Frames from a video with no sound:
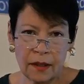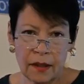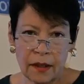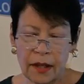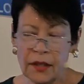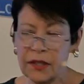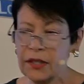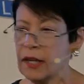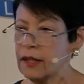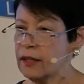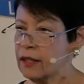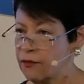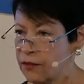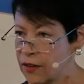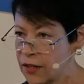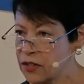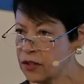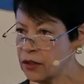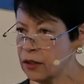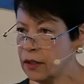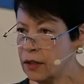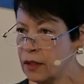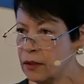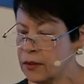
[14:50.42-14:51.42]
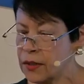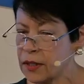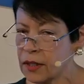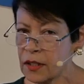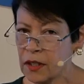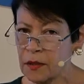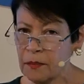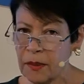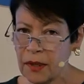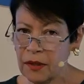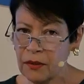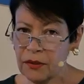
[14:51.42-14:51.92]
until eventually he was
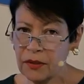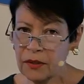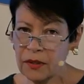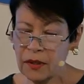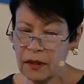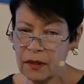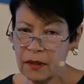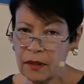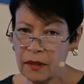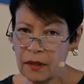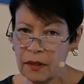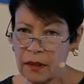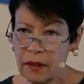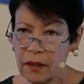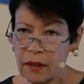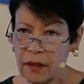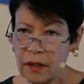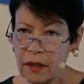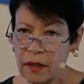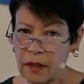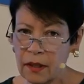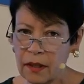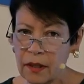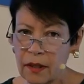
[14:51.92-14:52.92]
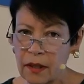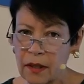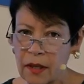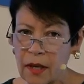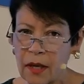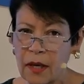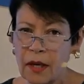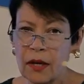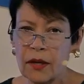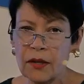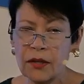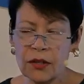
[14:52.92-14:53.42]
exposed.
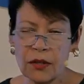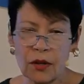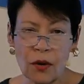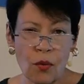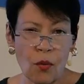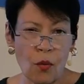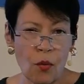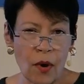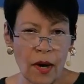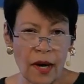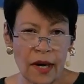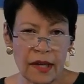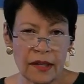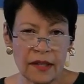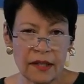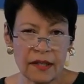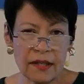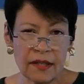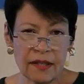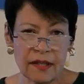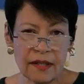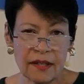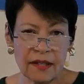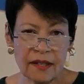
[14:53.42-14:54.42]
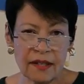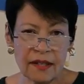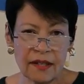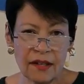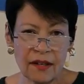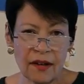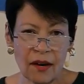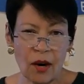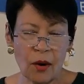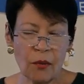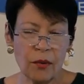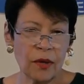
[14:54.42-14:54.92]
So what
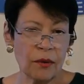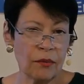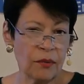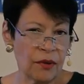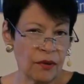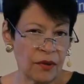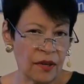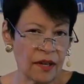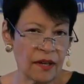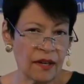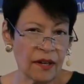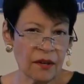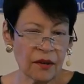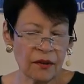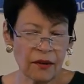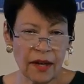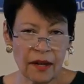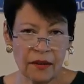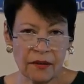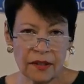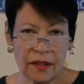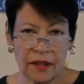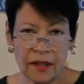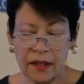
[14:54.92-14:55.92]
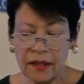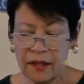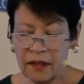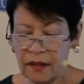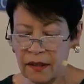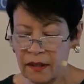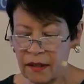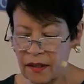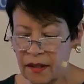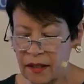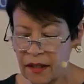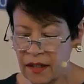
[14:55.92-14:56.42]
are we rooted and grounded
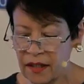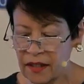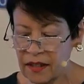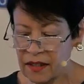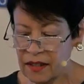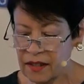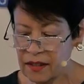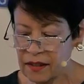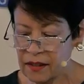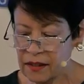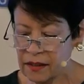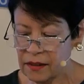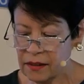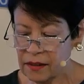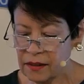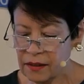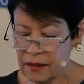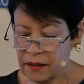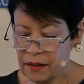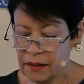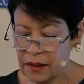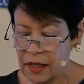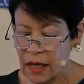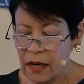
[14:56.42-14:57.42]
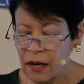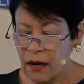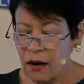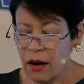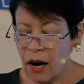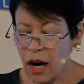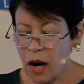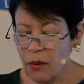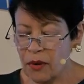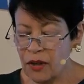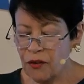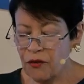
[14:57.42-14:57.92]
in?
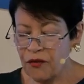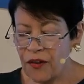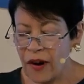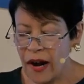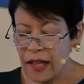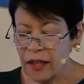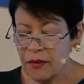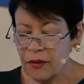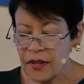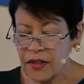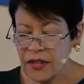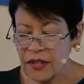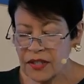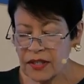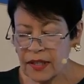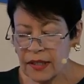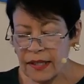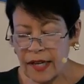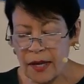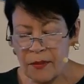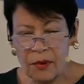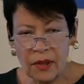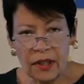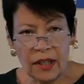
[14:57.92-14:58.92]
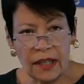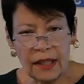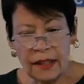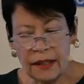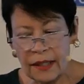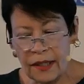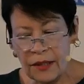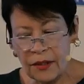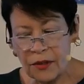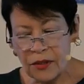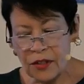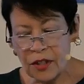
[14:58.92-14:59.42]
Are we following the celebrity
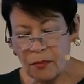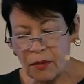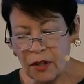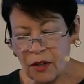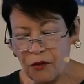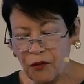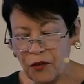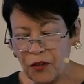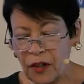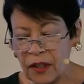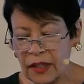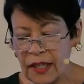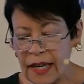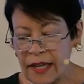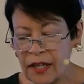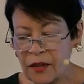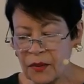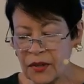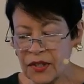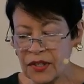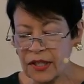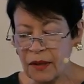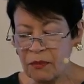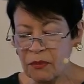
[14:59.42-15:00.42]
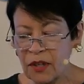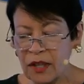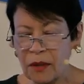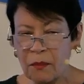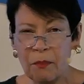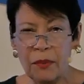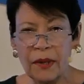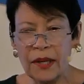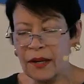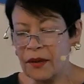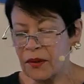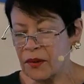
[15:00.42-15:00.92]
leader to be affiliated with something
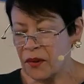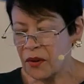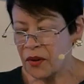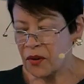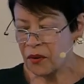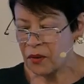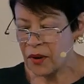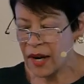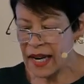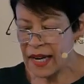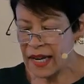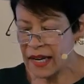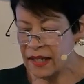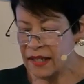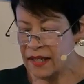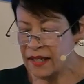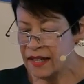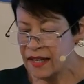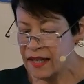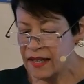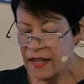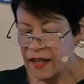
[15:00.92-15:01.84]
big or grand